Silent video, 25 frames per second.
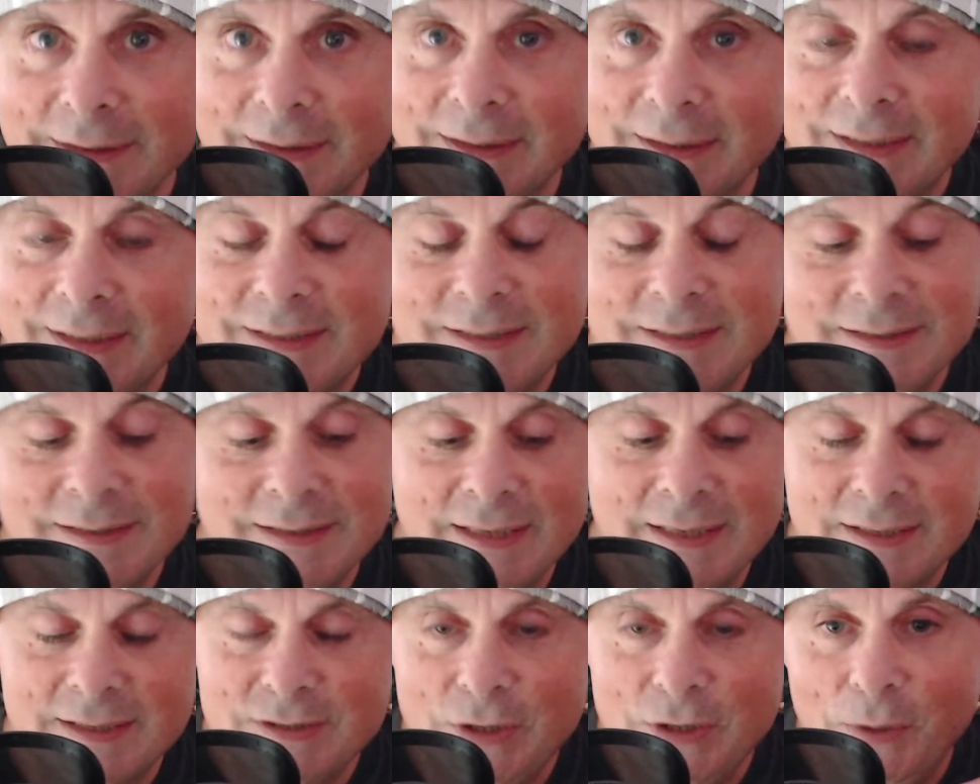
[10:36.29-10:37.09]

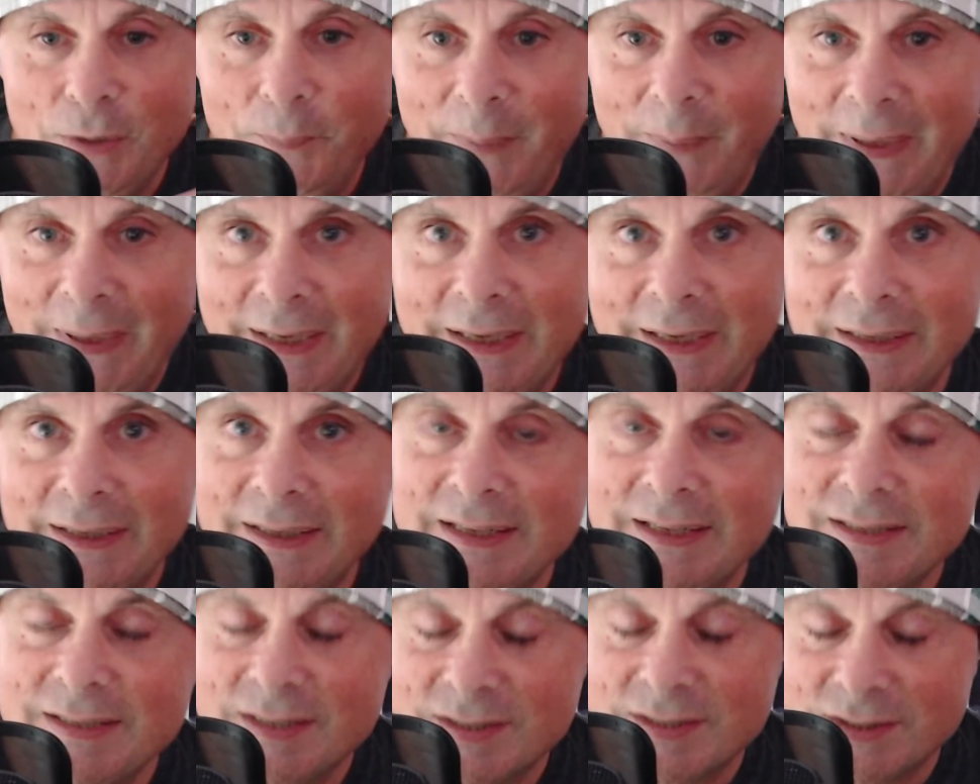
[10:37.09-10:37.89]
There's no panicking.
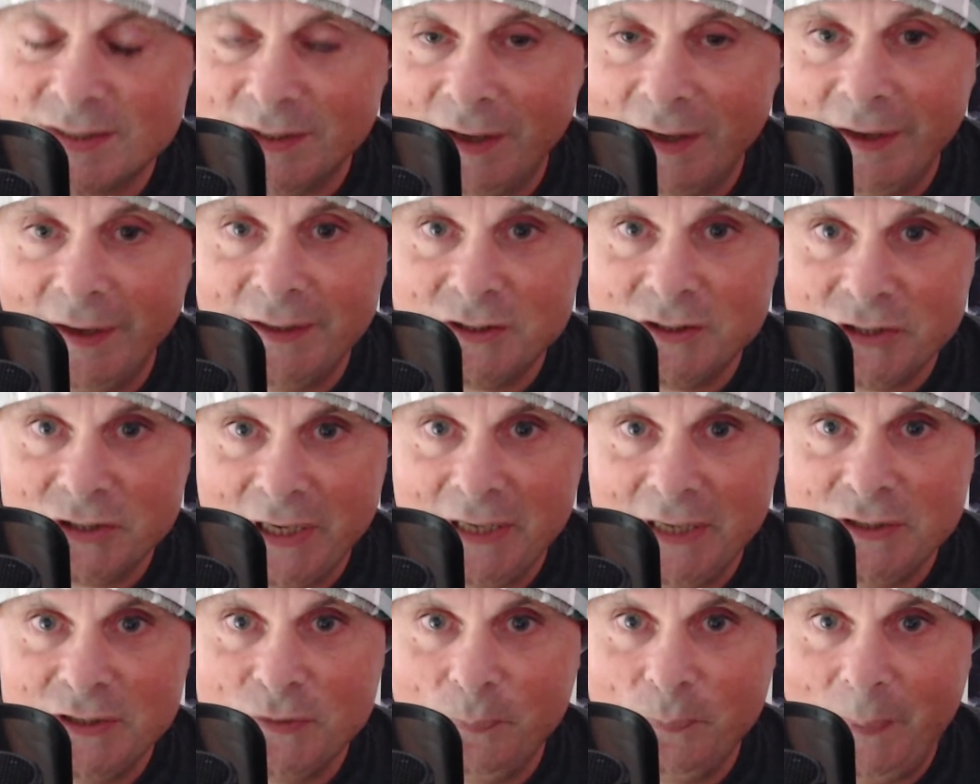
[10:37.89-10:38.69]
There's a slight
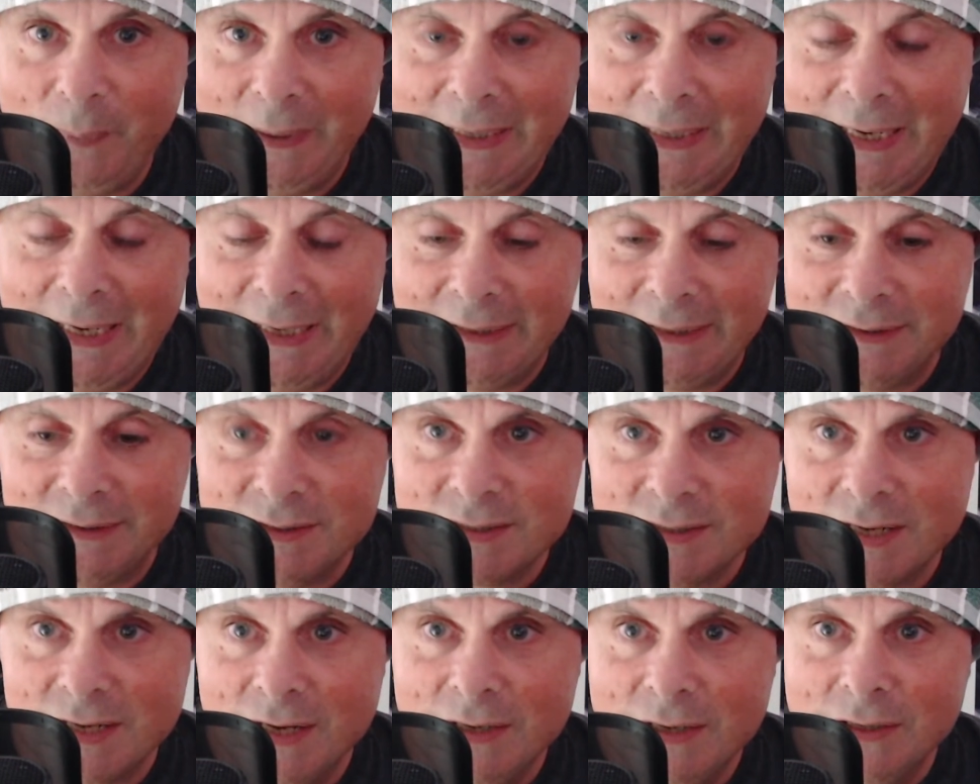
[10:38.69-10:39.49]
change of
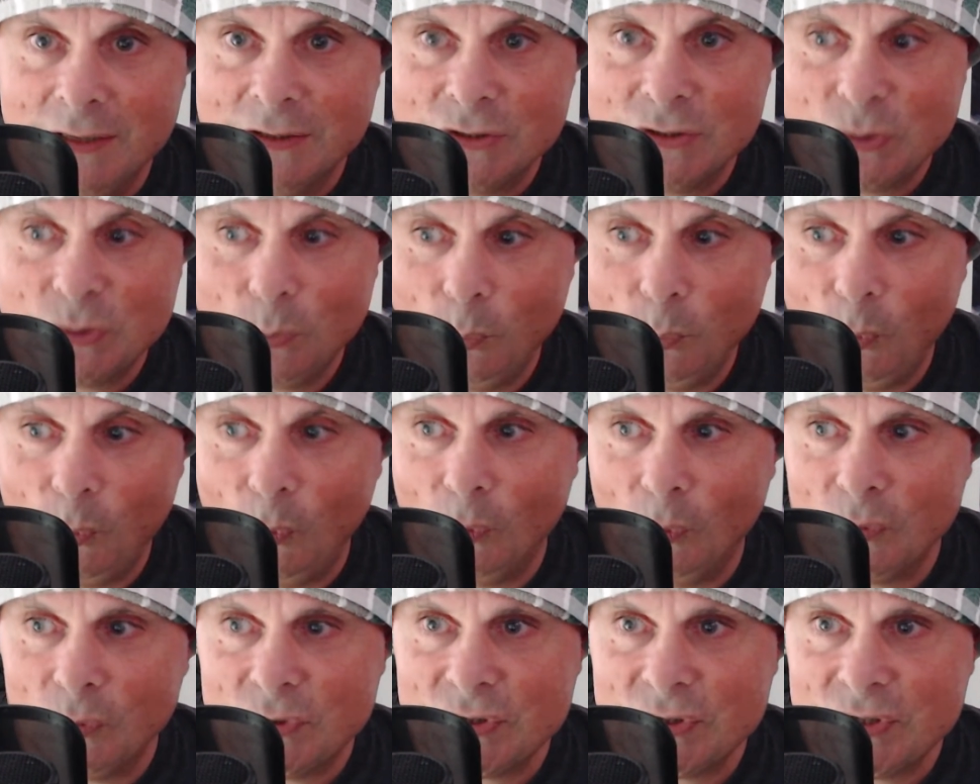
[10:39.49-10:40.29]
plans
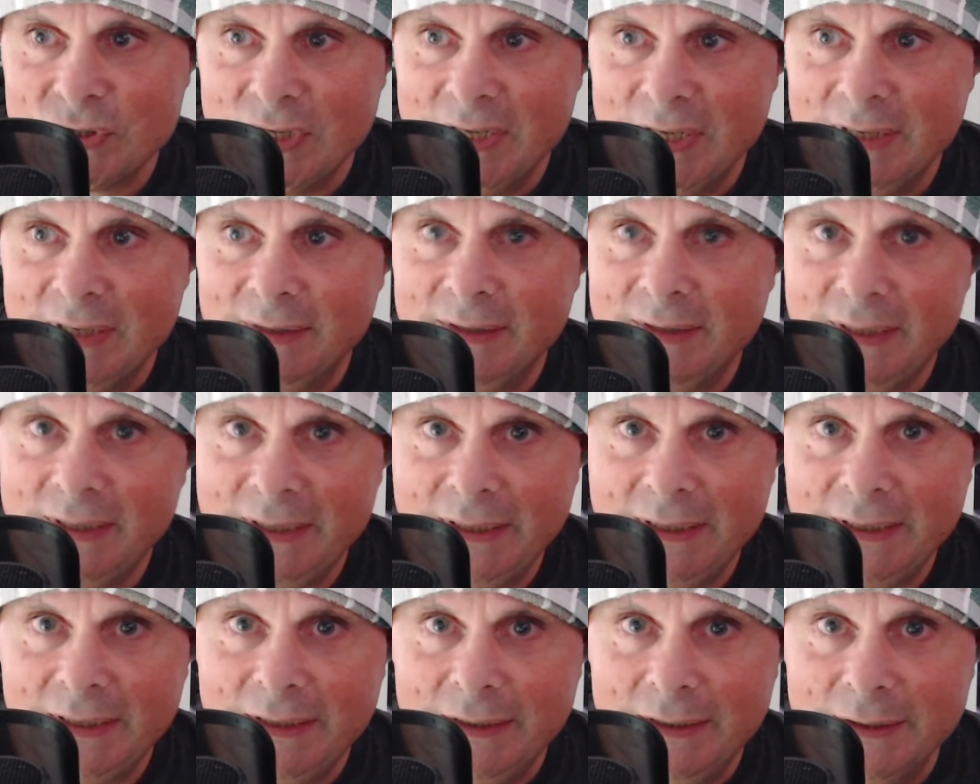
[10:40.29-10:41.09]
towards
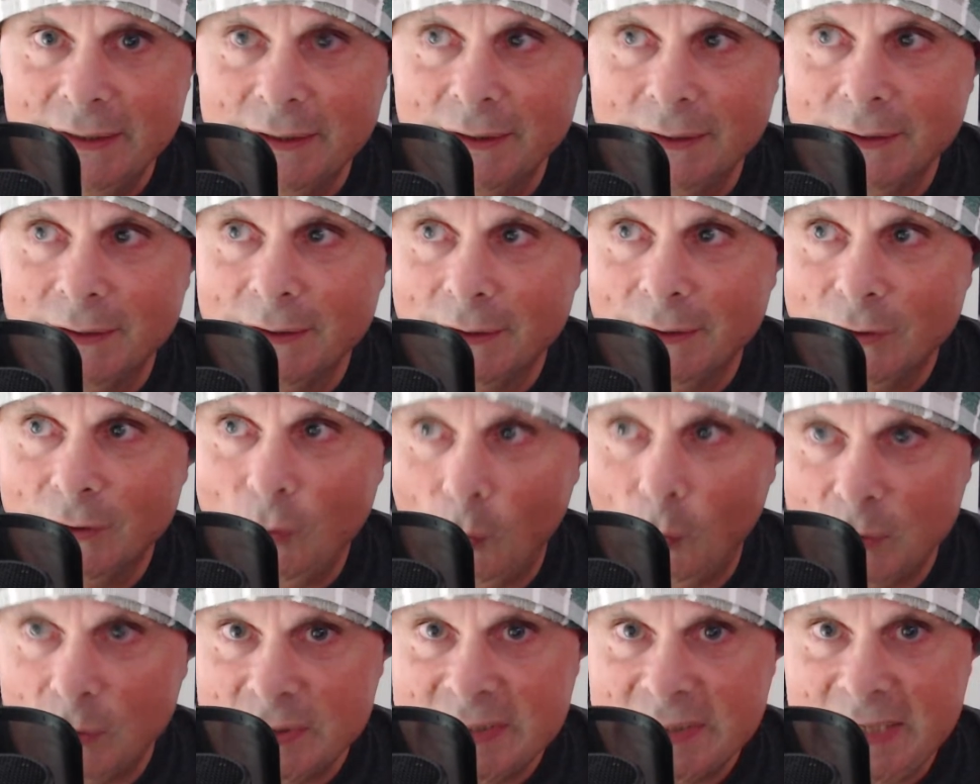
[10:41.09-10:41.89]
the
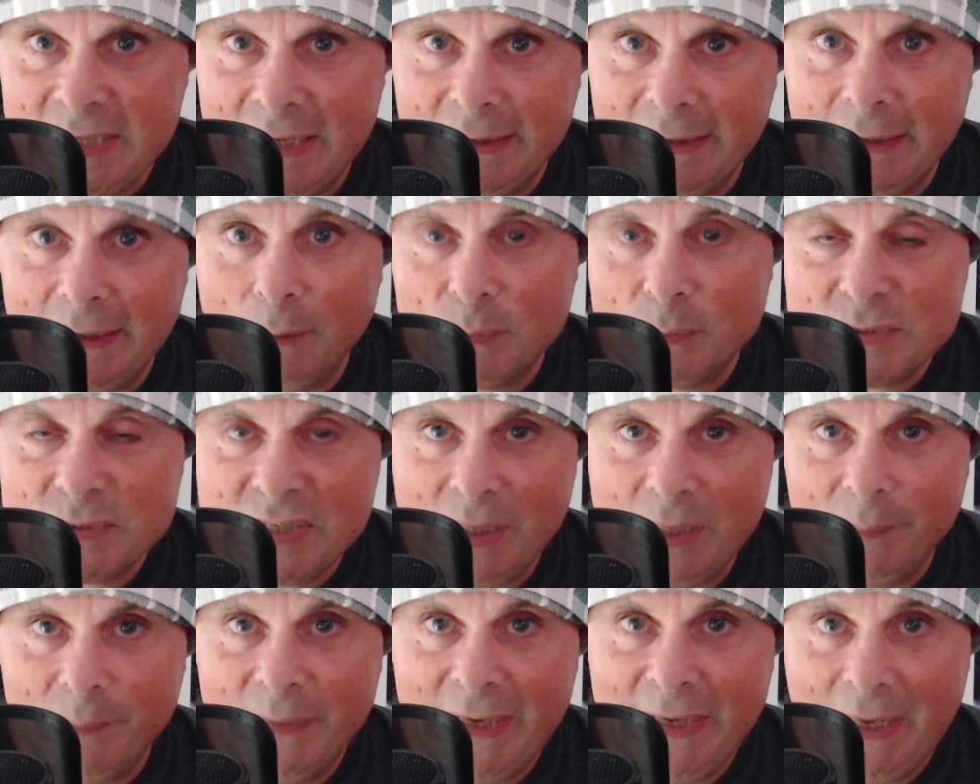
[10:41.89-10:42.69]
content that was
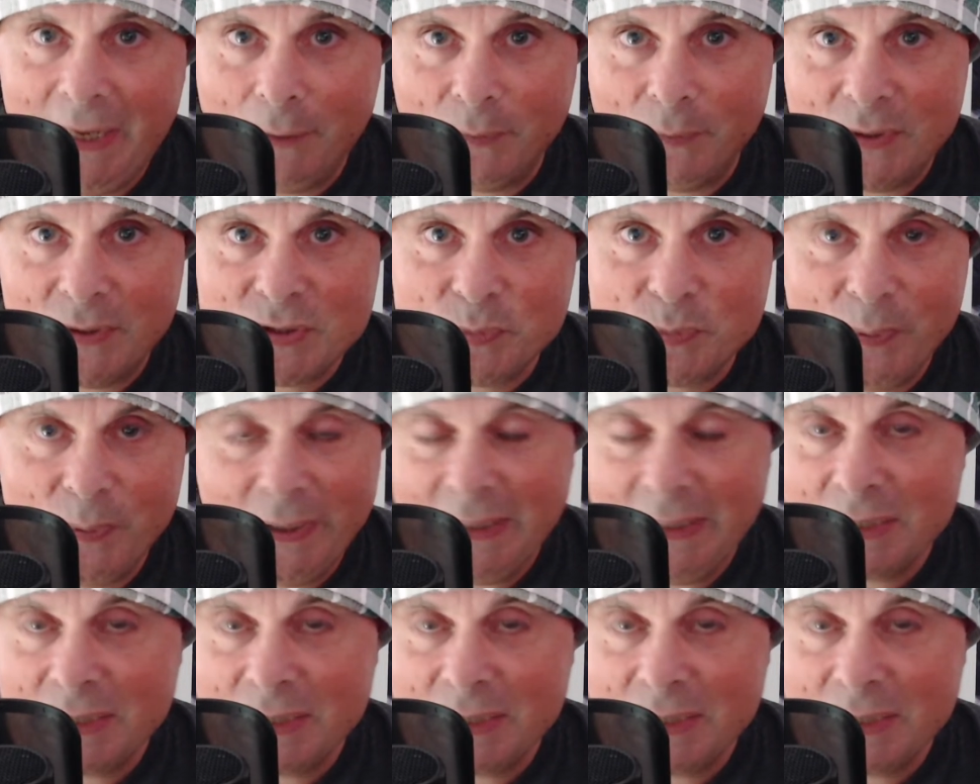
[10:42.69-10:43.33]
coming out this week.